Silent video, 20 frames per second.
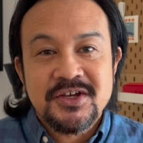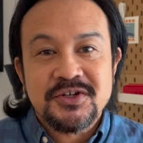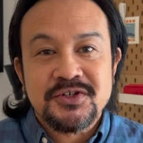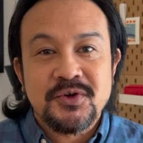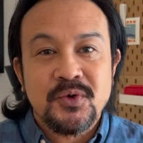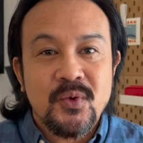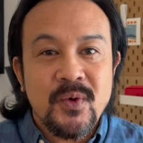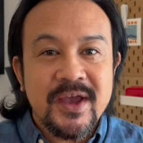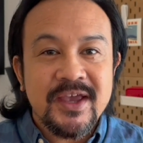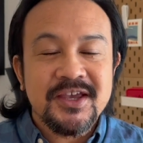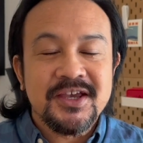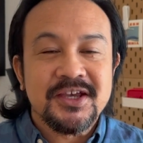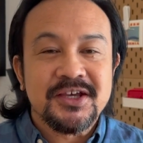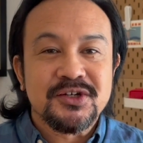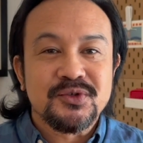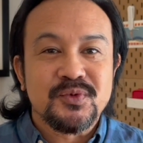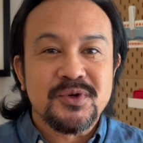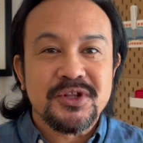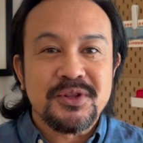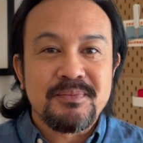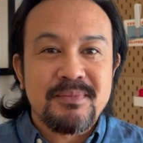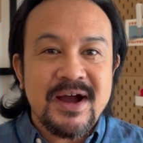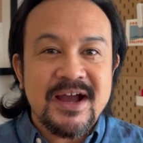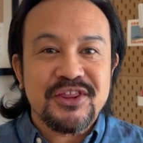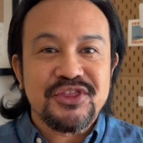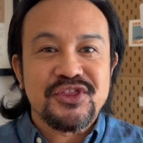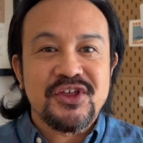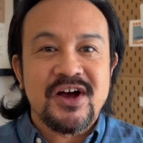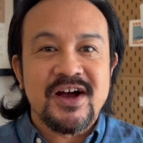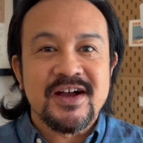to weigh in with my
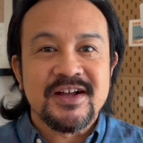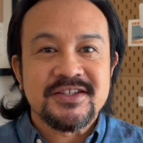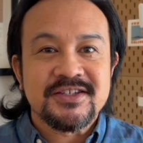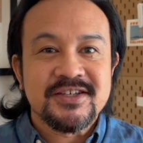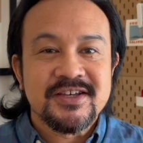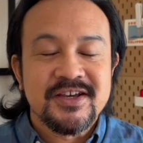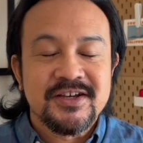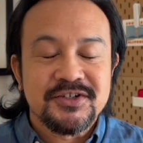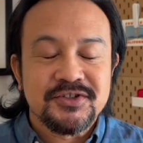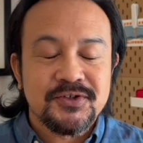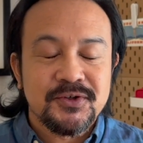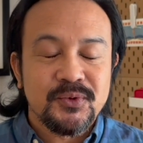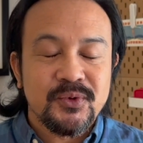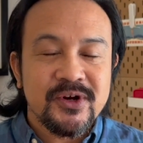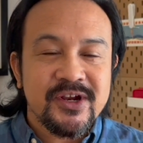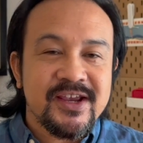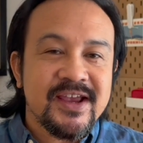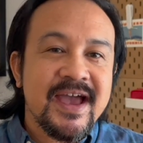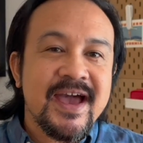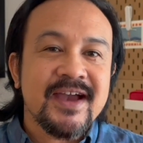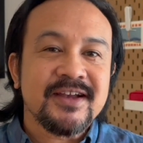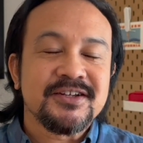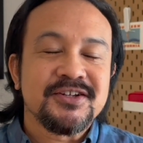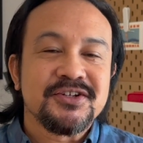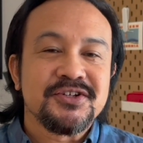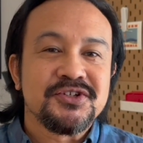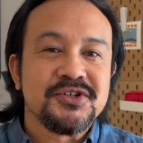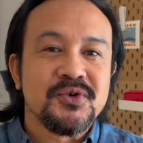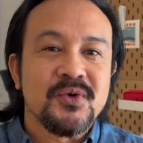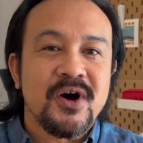thoughts, to
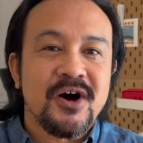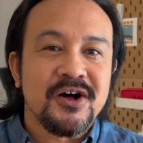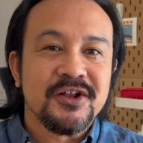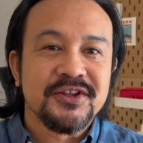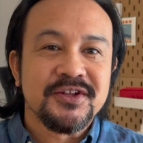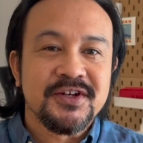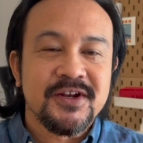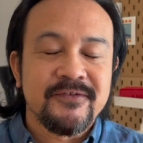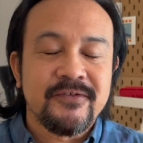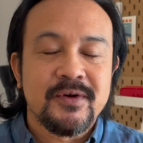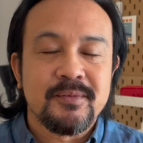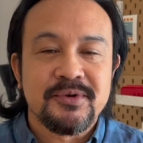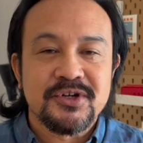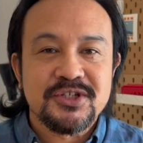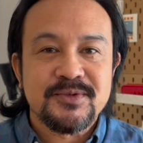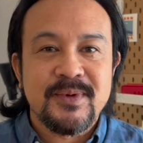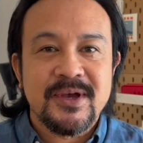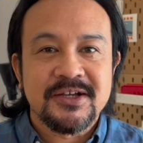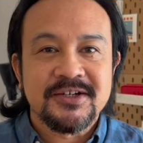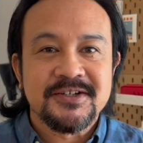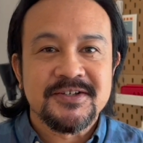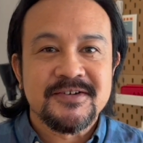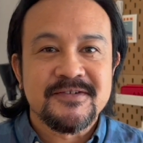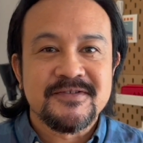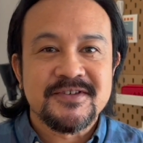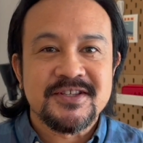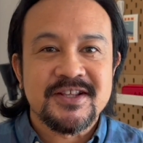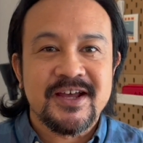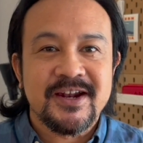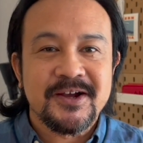react to all the different
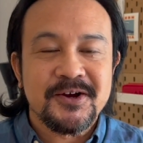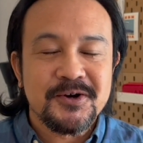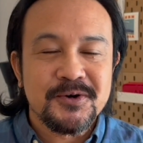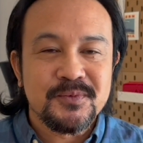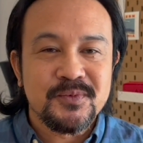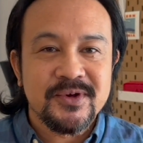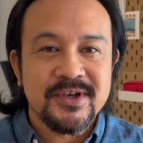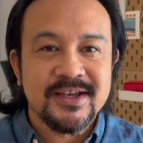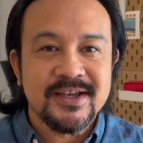perspectives that I hope we